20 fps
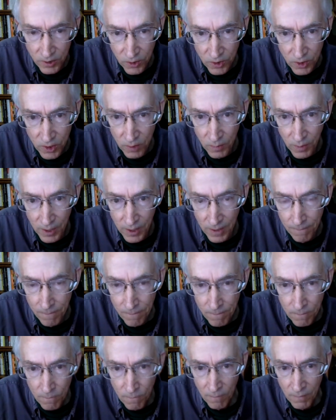is to be
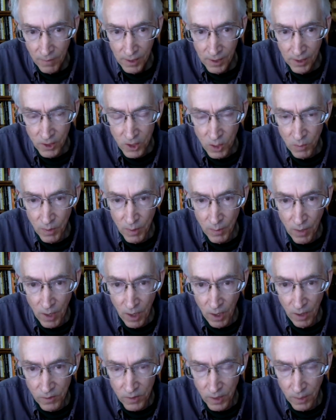is to be
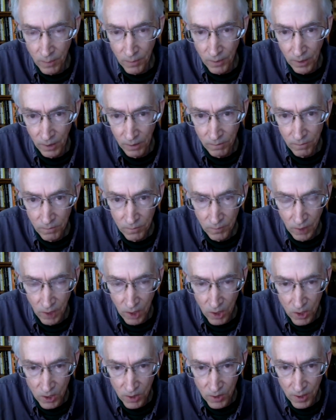part of something
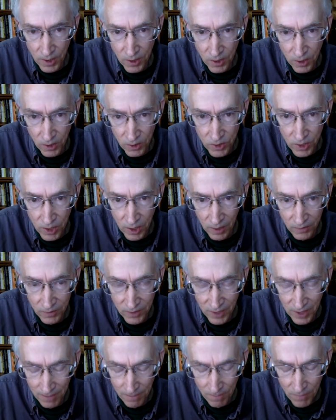larger than yourself.
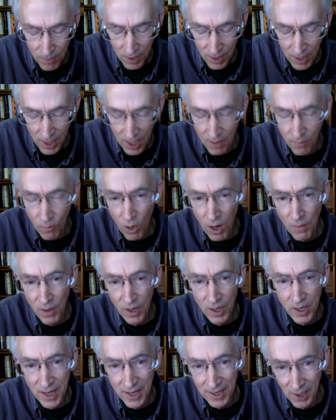And at a more
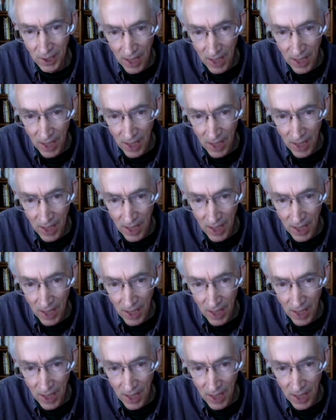mundane